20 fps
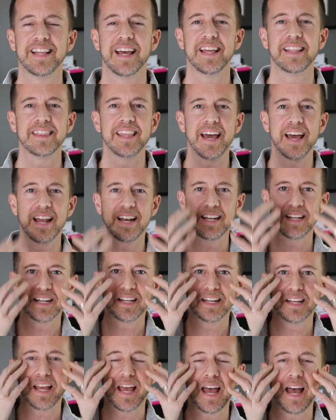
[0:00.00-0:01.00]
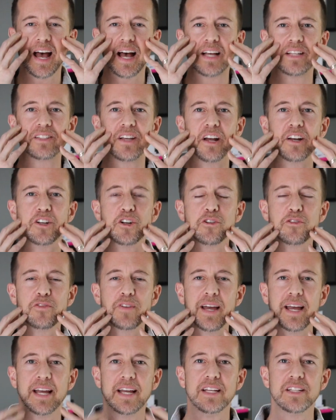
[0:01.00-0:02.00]
that has on your
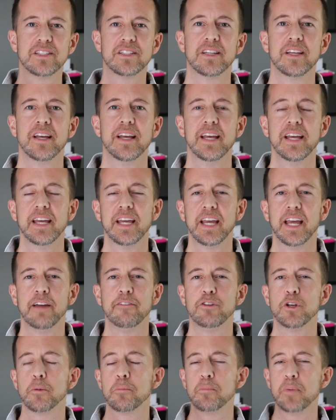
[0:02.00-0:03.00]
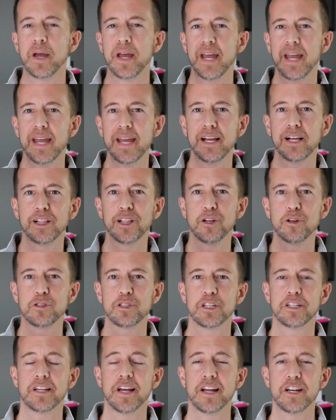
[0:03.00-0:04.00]
face. If you're paying
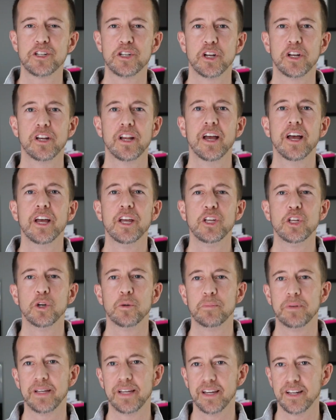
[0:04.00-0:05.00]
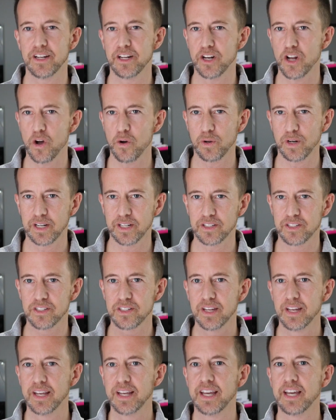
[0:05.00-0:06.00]
close attention, you'll begin to
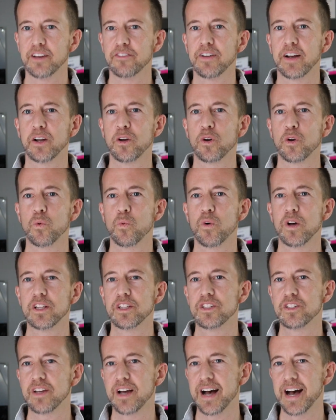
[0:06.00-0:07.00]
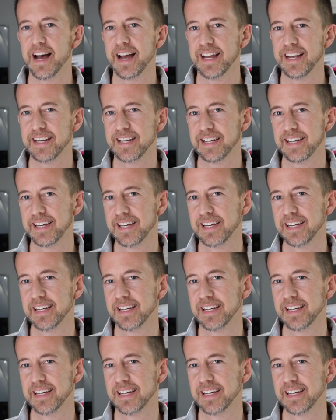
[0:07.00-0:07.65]
notice. If I go to one side